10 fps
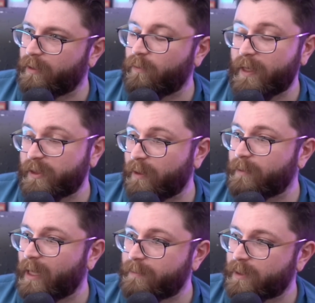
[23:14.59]
the way some
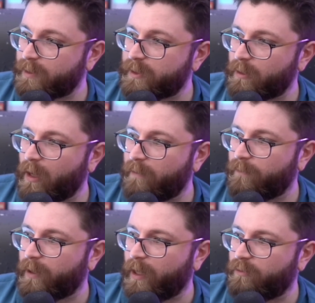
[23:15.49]
games can still offer
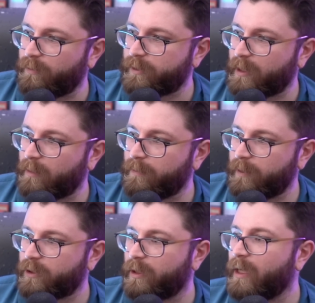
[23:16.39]
in 100%
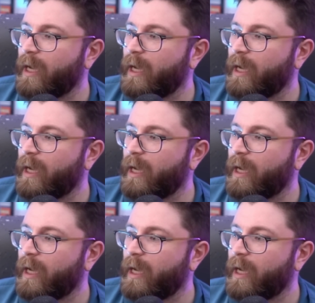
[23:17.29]
completion.